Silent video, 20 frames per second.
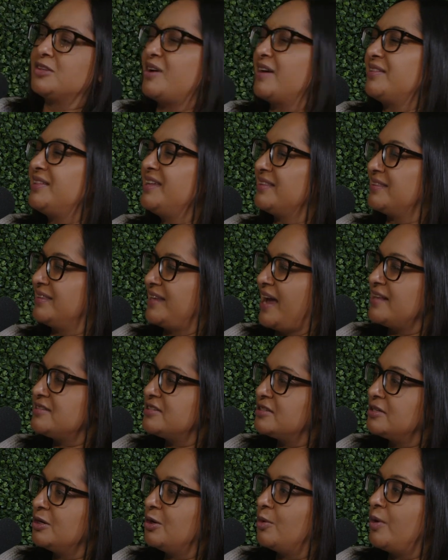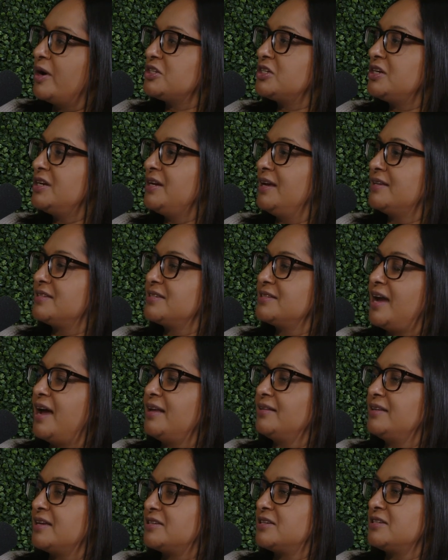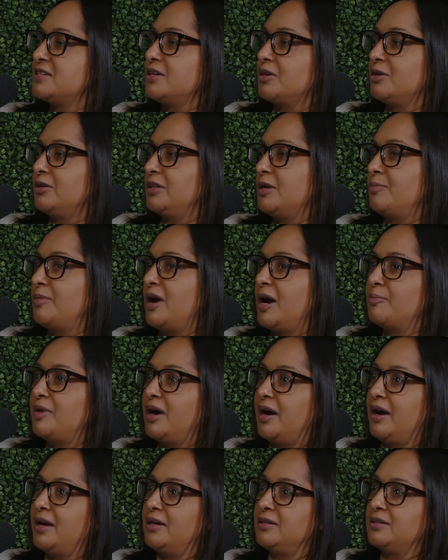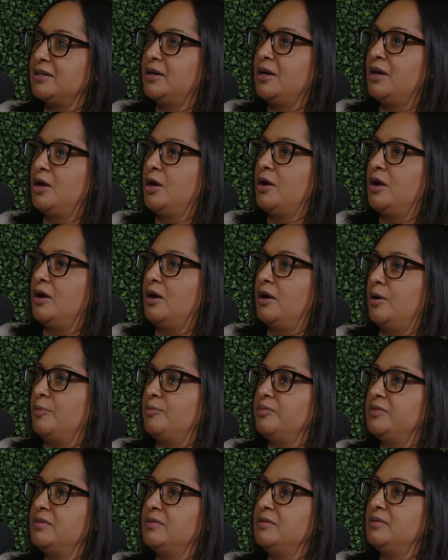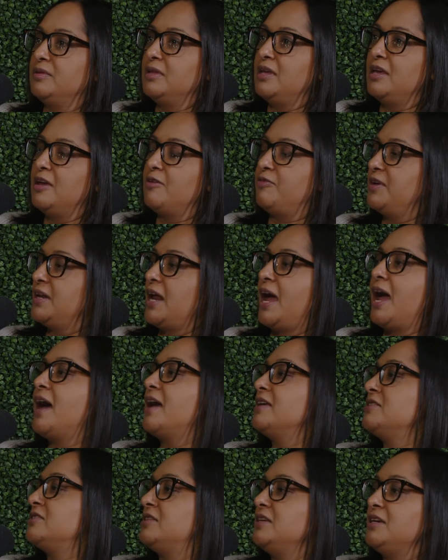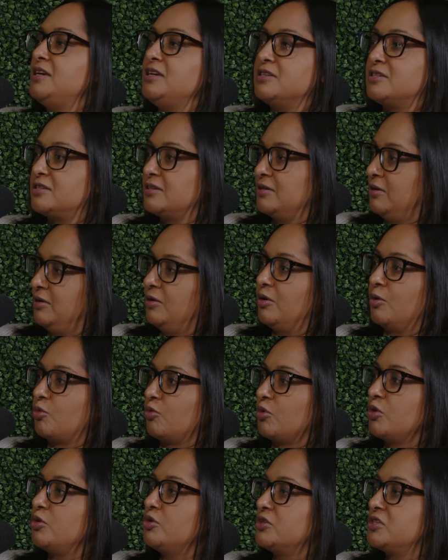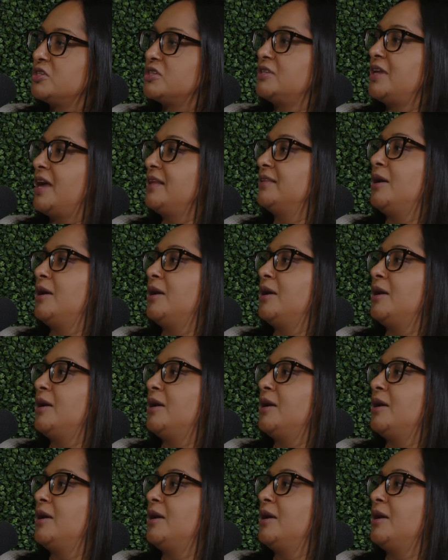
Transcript: so I think that's the question. It's not necessarily in my mind. Um, if it has these roots that,